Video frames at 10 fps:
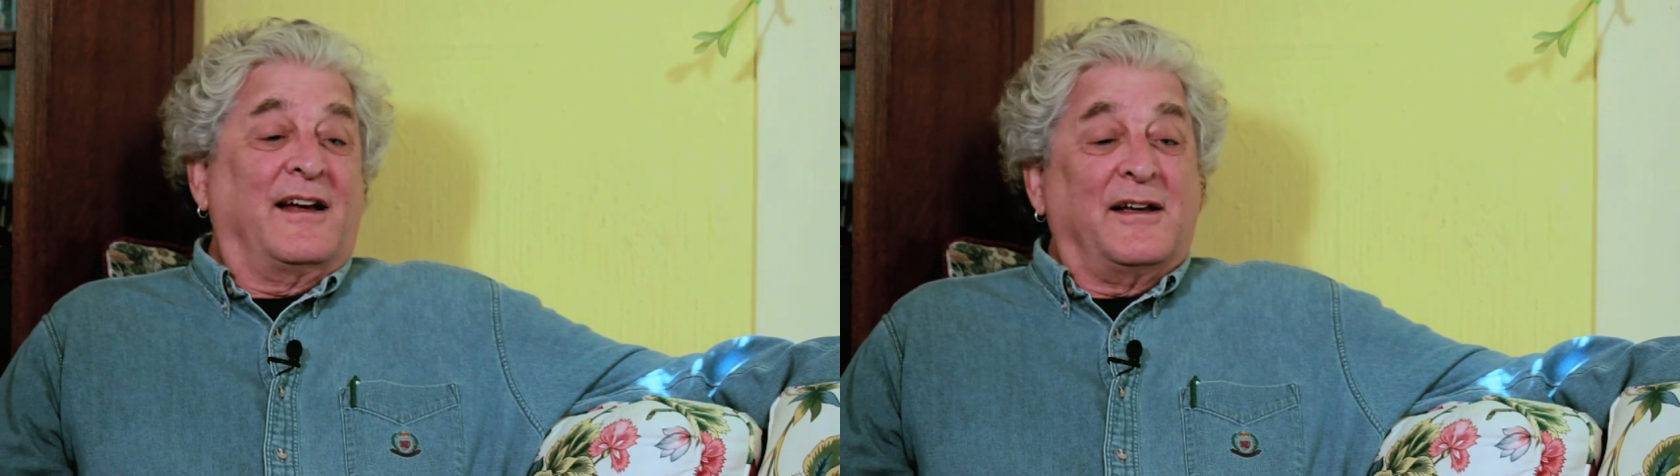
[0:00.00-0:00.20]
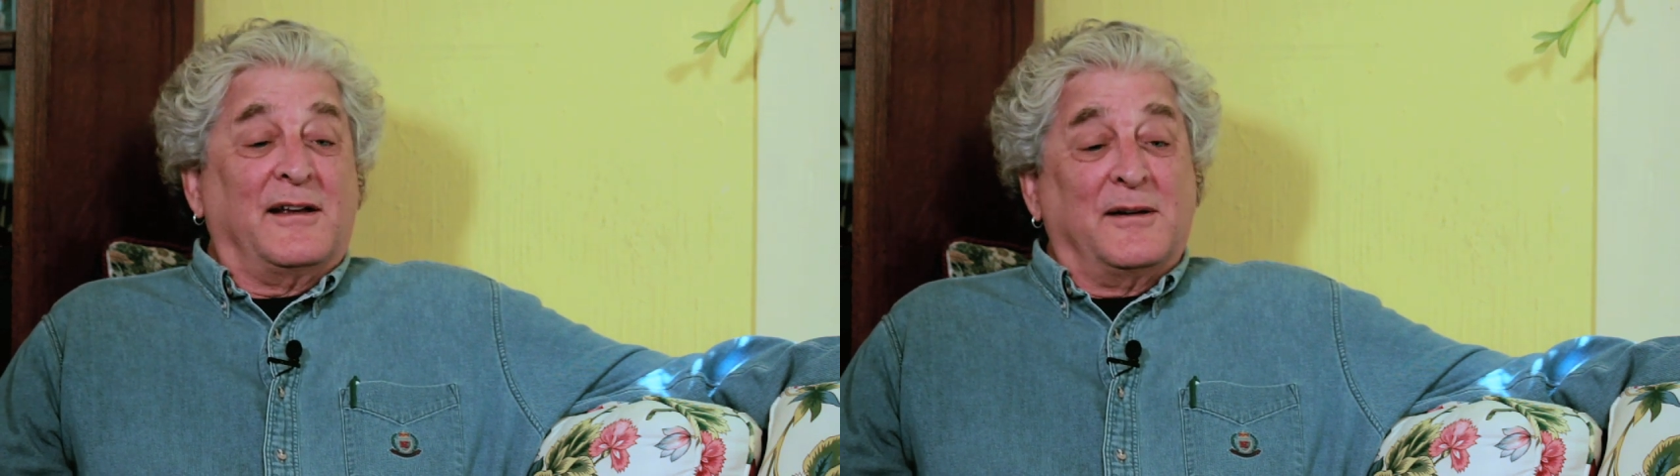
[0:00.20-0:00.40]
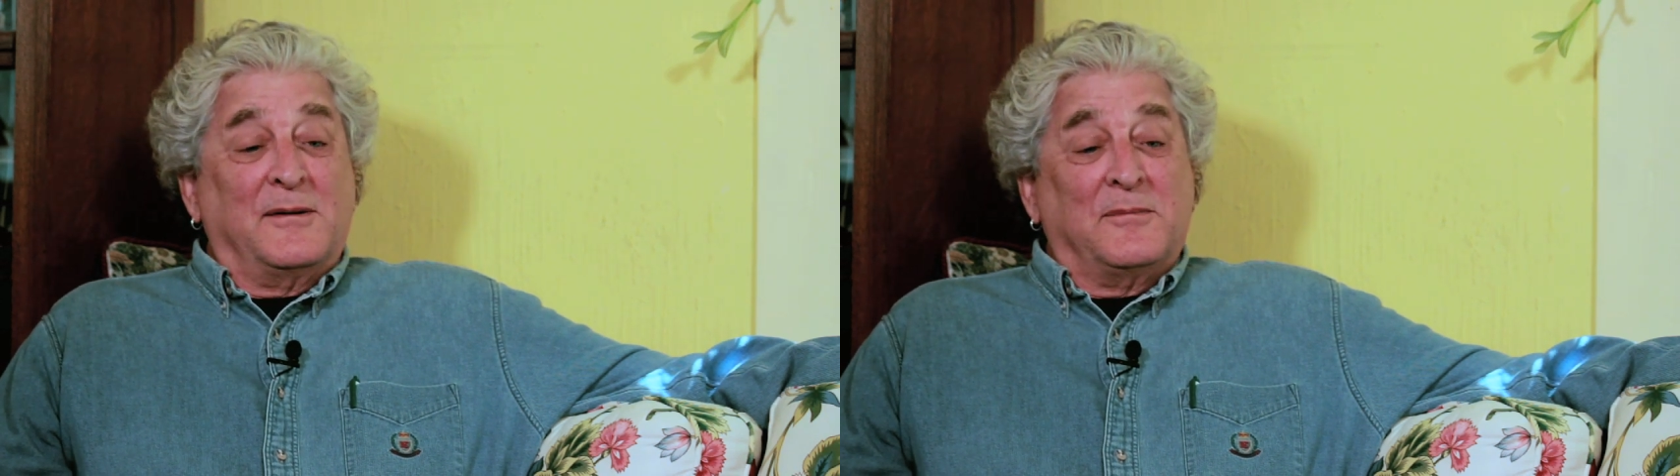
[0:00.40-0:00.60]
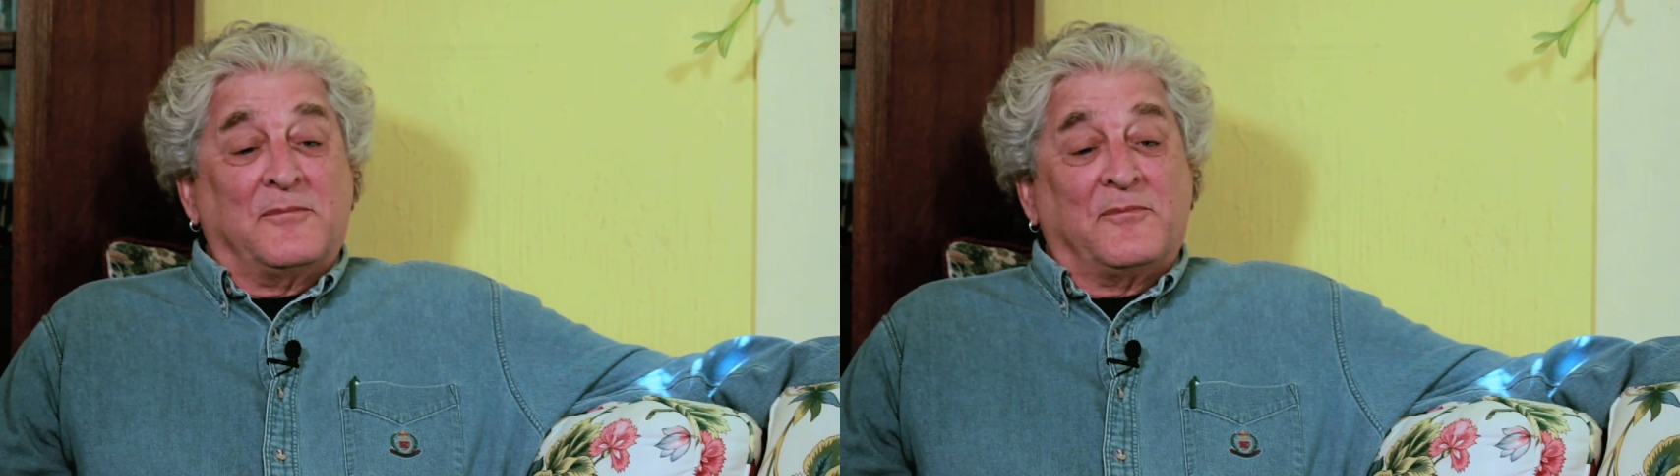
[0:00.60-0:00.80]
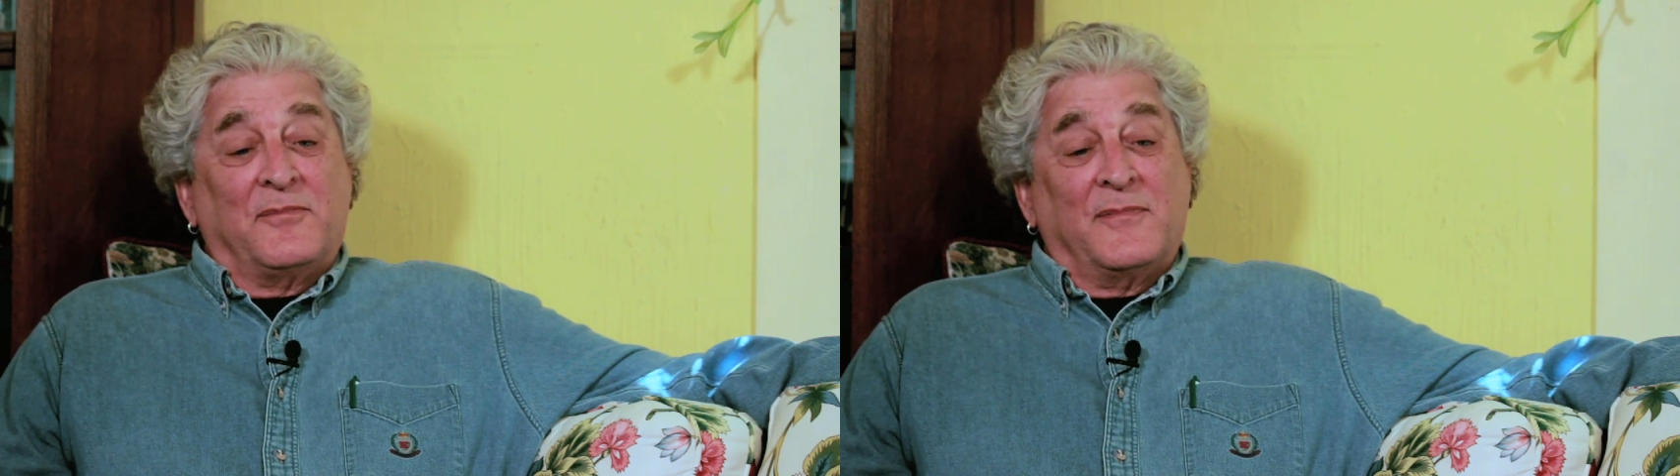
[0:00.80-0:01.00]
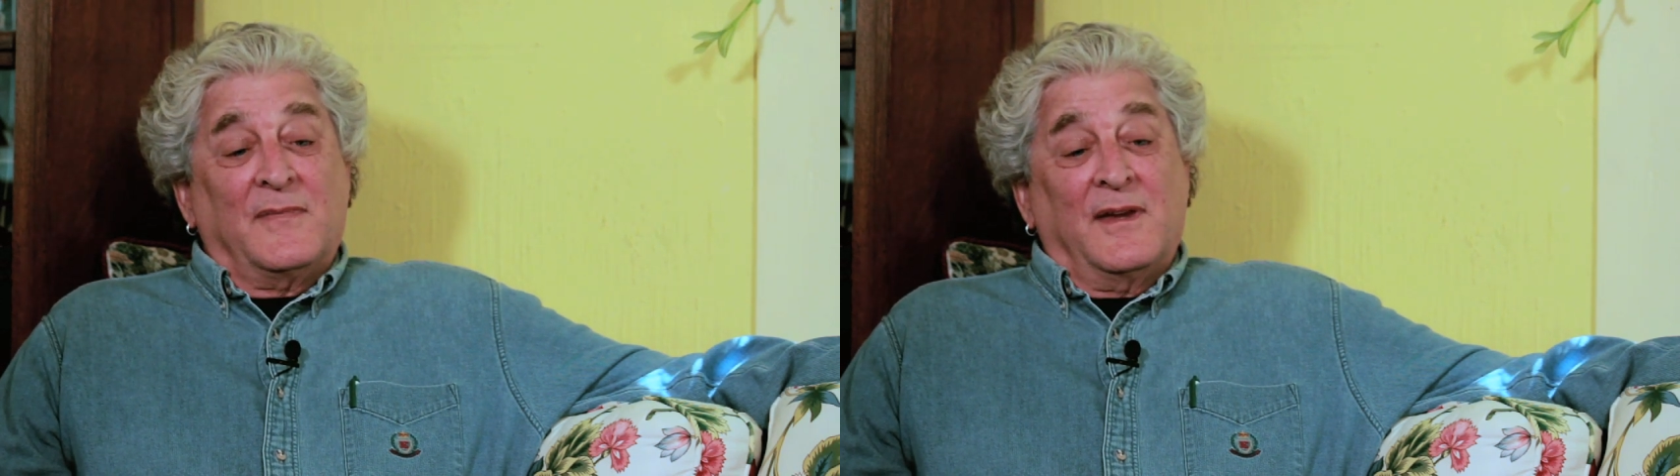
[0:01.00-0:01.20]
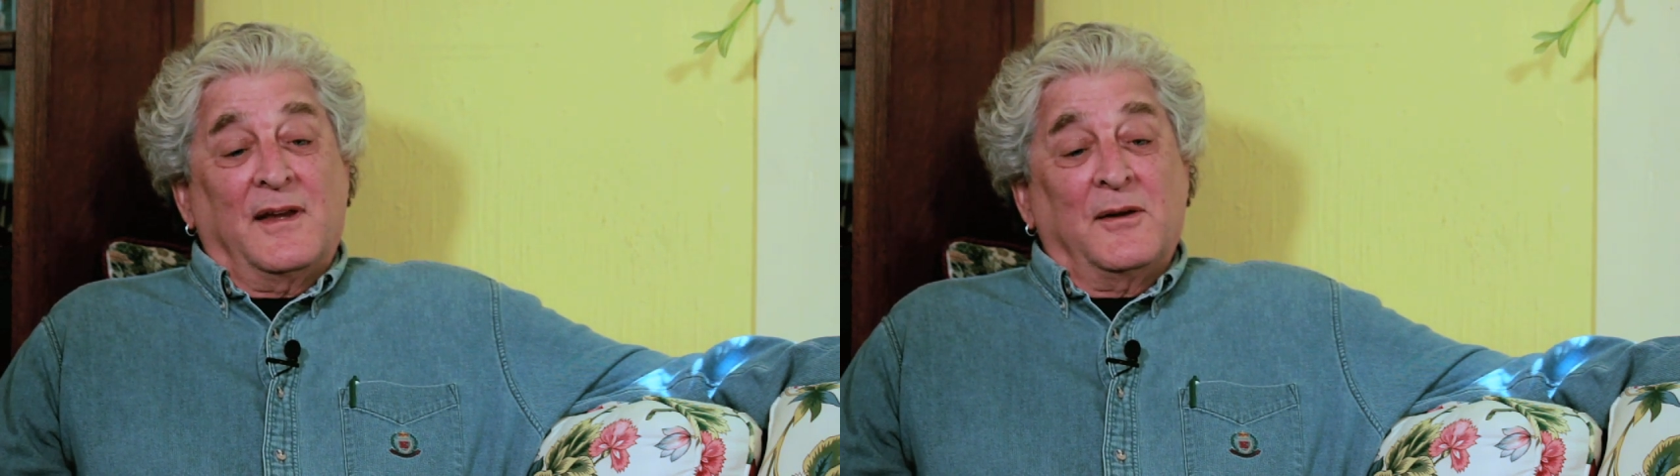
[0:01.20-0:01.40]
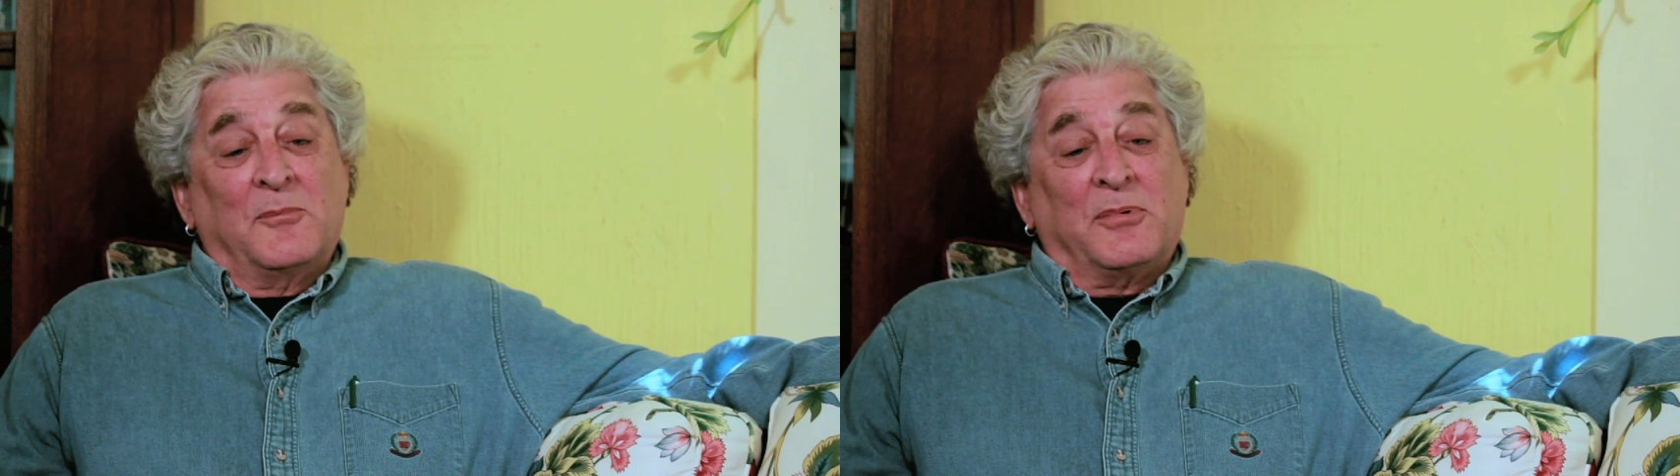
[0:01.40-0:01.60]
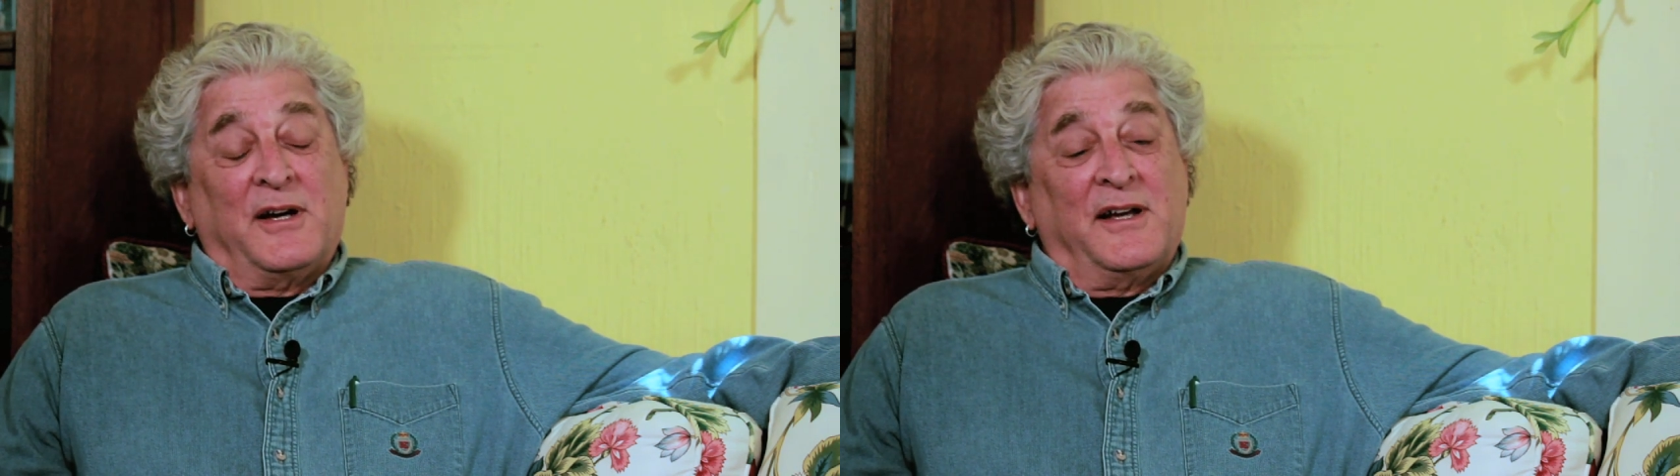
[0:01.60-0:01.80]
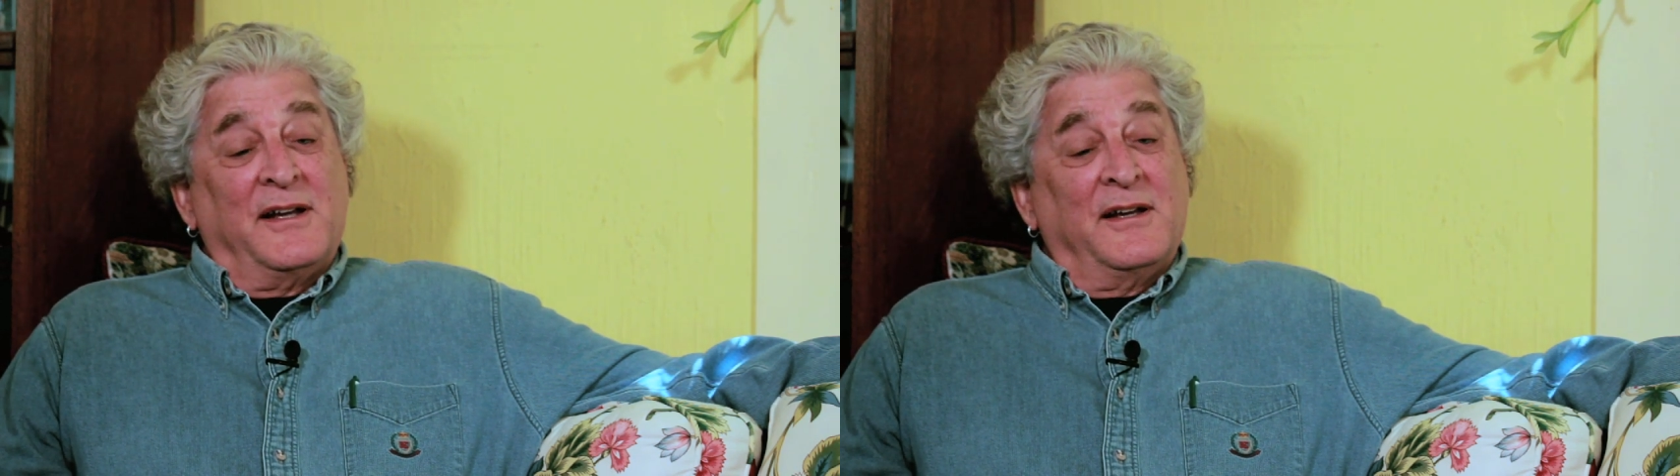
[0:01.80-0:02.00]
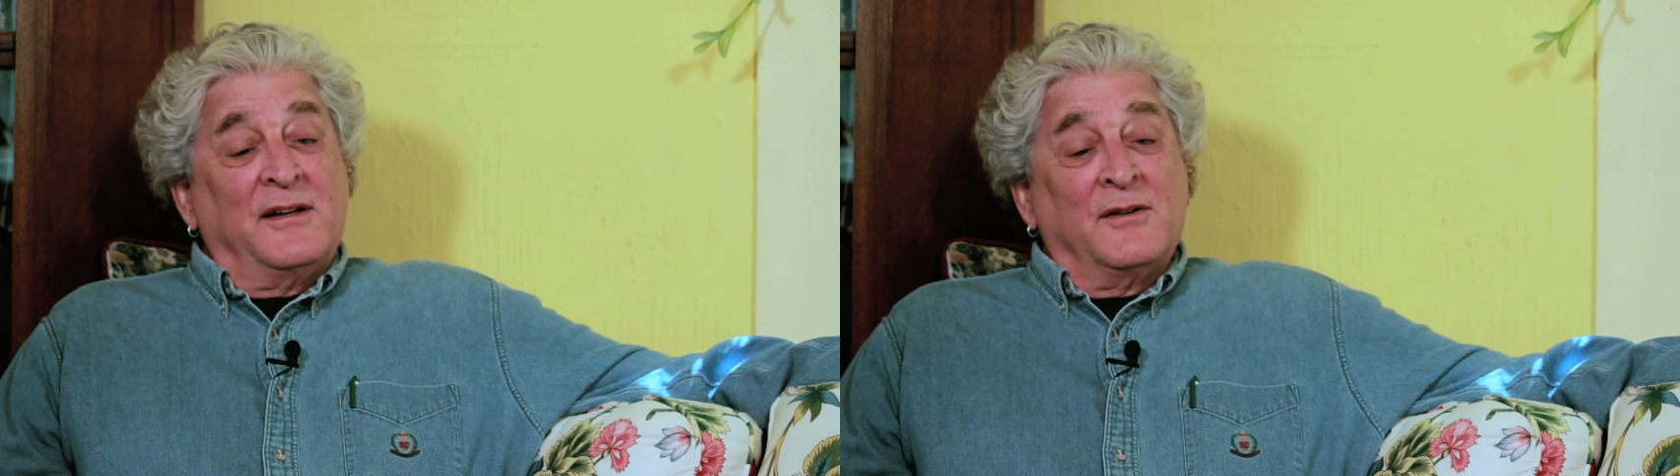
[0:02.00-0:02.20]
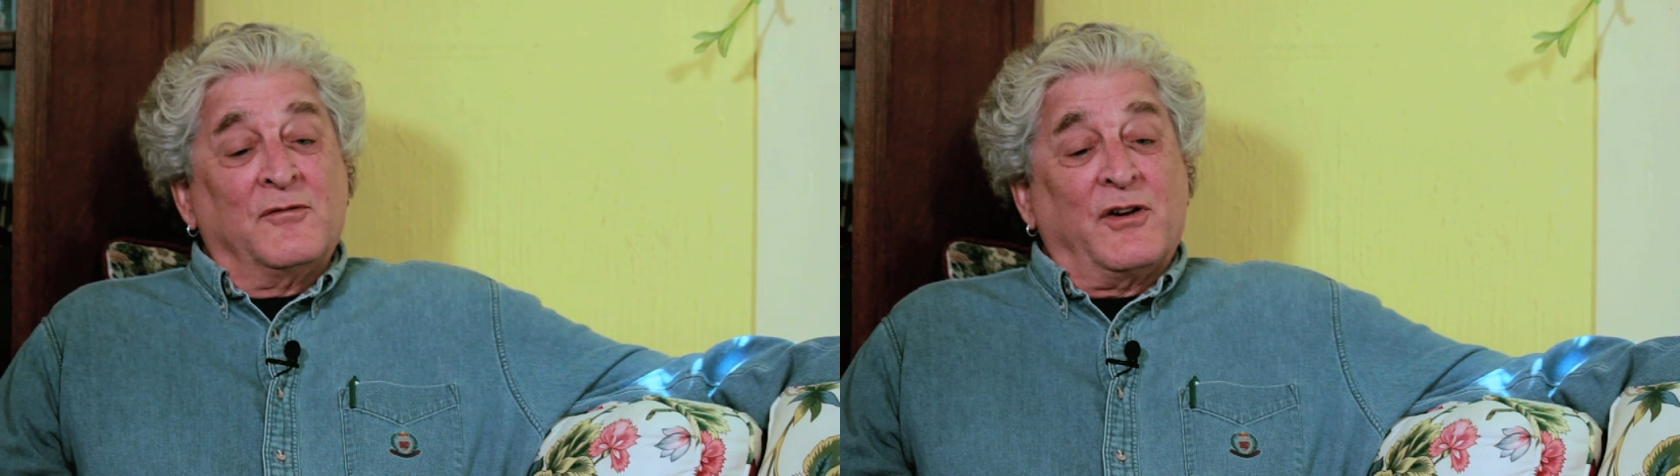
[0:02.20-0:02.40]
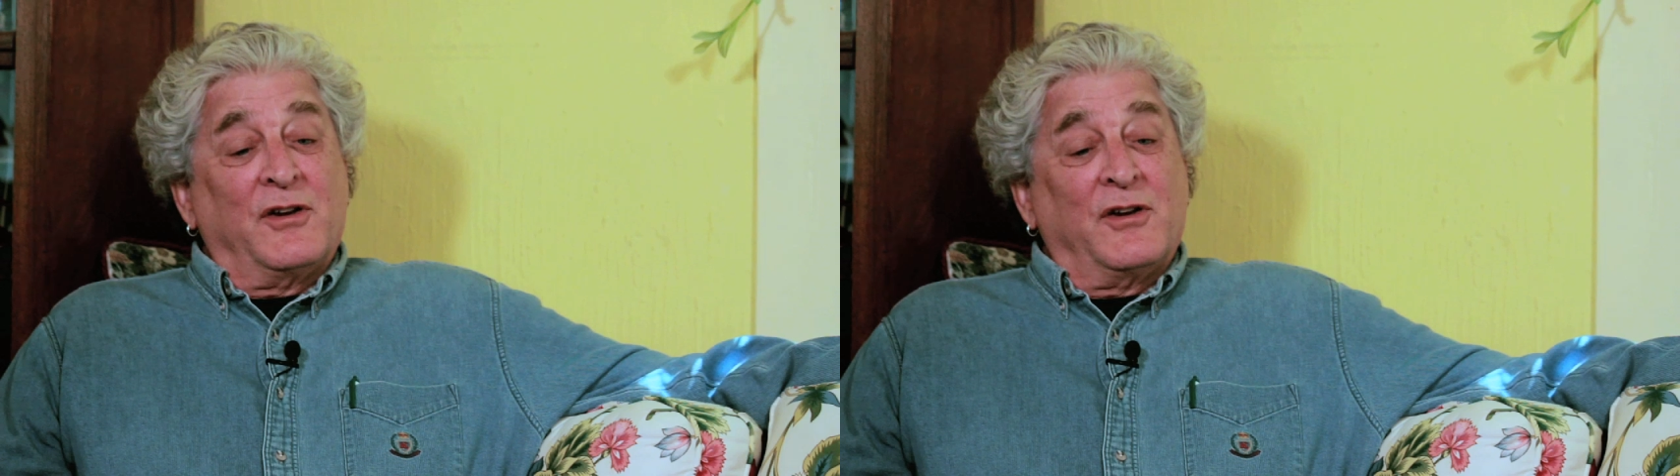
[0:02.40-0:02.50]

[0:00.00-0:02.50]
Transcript: Um, but it,